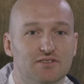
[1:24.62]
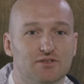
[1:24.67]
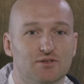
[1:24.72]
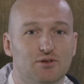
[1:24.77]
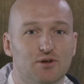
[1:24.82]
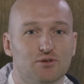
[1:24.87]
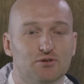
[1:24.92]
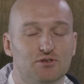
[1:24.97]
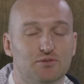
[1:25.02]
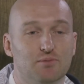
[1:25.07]
to
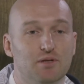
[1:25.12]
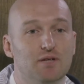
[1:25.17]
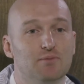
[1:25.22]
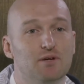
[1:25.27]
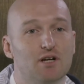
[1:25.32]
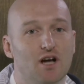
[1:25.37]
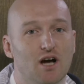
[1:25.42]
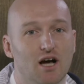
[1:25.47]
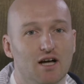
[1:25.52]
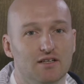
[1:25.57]
grow
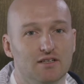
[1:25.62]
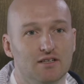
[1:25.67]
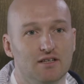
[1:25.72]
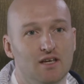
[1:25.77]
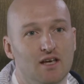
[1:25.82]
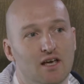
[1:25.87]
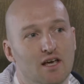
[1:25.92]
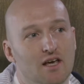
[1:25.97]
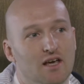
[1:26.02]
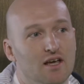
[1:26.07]
Supima cotton,
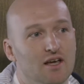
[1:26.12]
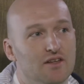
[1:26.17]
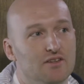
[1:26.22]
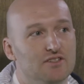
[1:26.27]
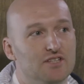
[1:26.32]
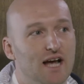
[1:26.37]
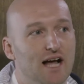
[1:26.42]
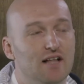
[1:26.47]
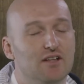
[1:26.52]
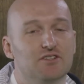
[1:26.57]

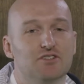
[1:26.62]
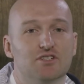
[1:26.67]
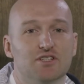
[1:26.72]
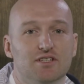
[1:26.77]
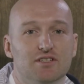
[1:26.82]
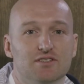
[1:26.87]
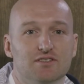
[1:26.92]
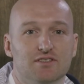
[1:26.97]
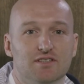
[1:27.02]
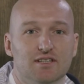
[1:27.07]

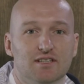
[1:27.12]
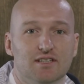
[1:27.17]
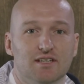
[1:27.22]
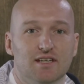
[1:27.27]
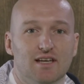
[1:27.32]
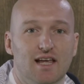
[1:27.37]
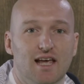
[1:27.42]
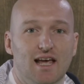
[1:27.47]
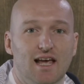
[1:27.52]
challenges and